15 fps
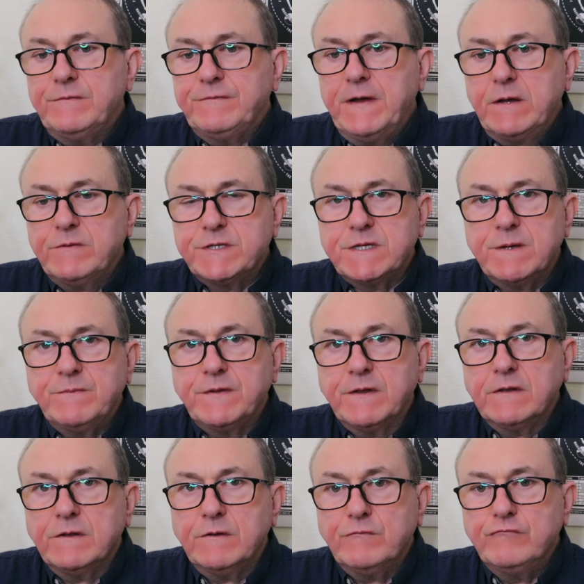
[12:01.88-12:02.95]
found
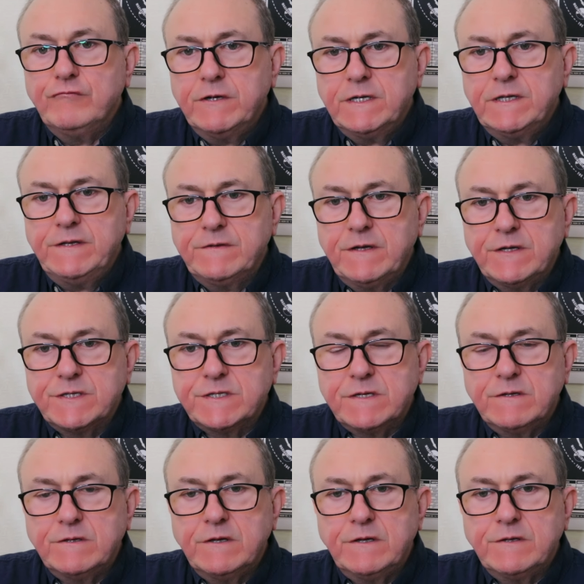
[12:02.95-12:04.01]
something that really does